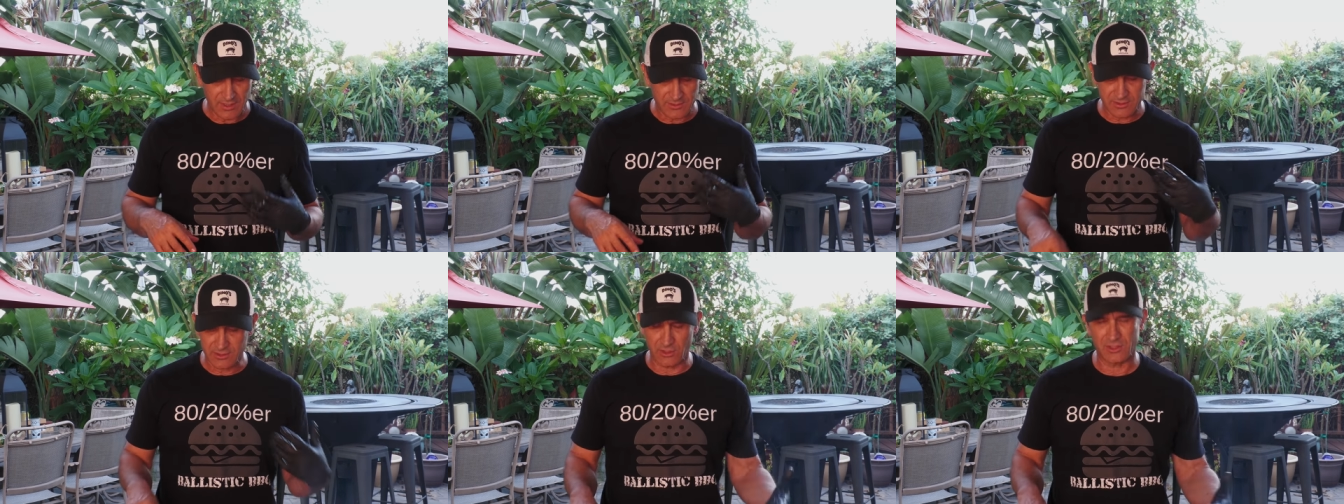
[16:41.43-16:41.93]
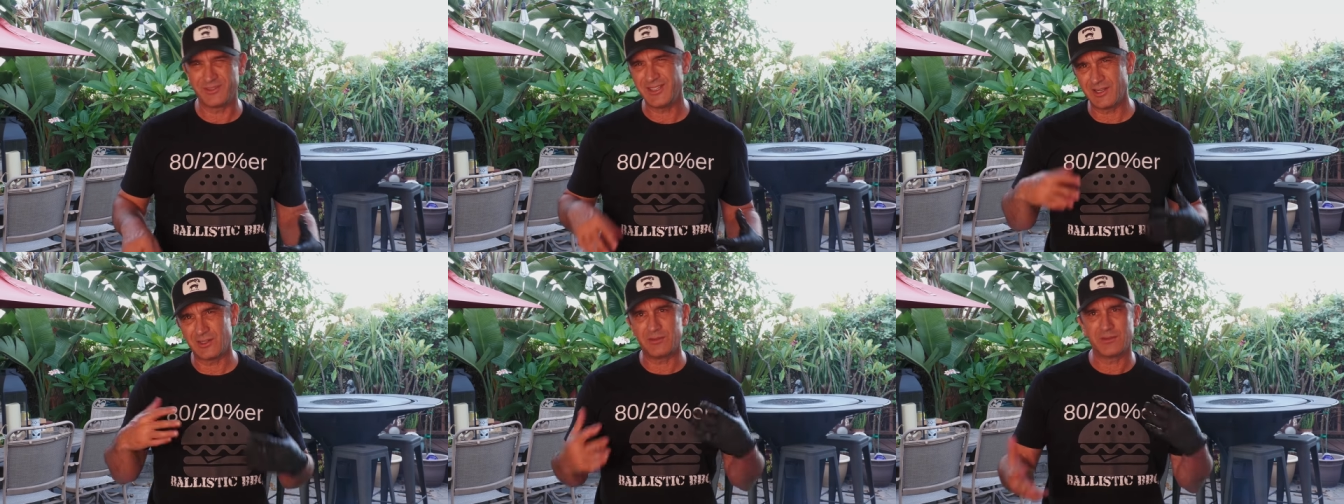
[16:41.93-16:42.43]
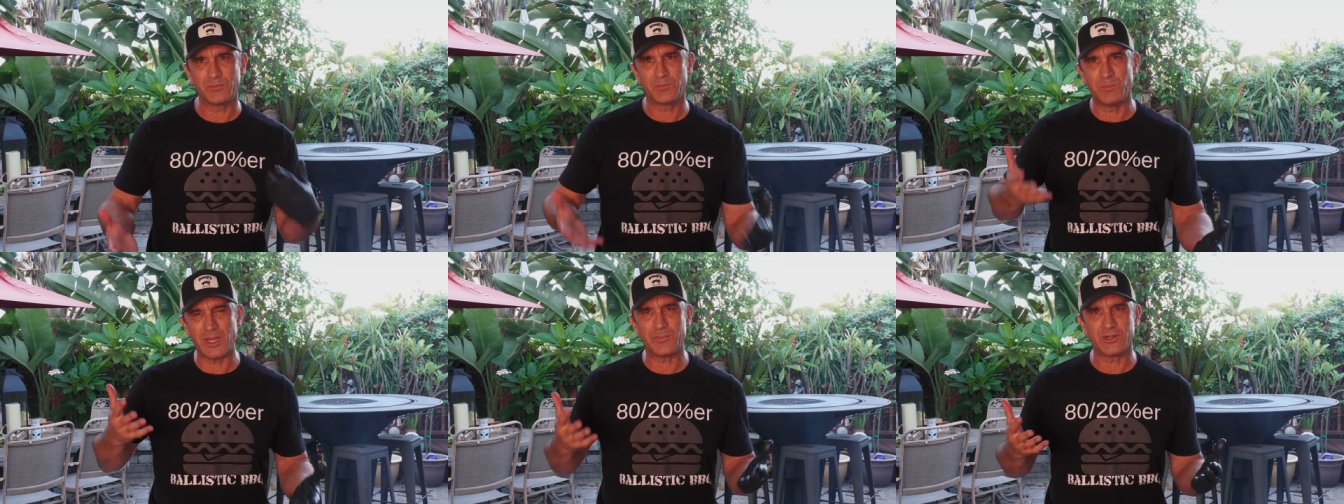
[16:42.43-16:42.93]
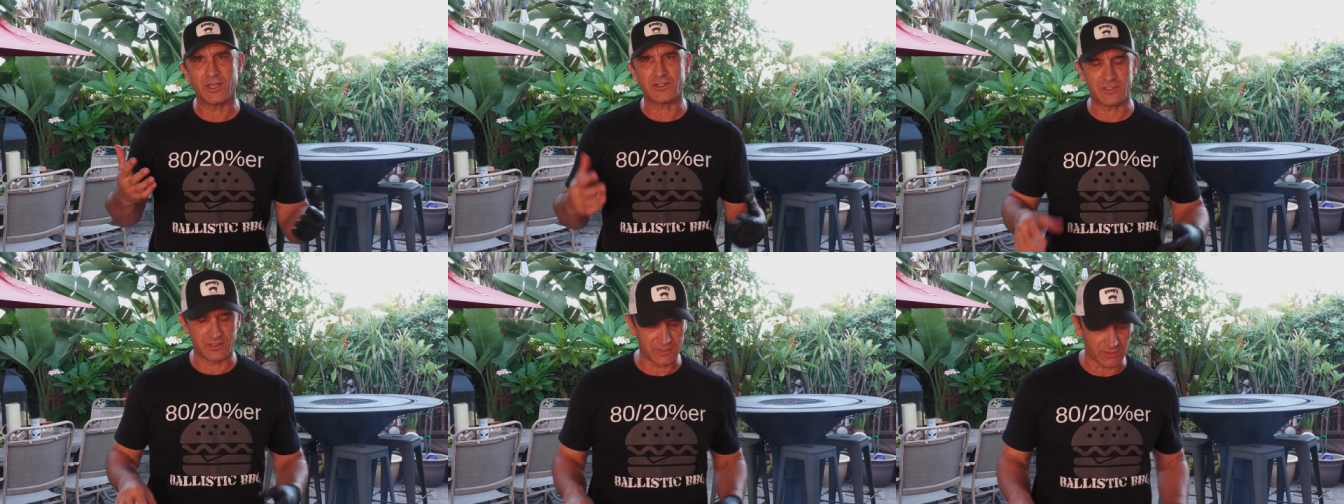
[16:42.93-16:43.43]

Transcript: So, you know, my production's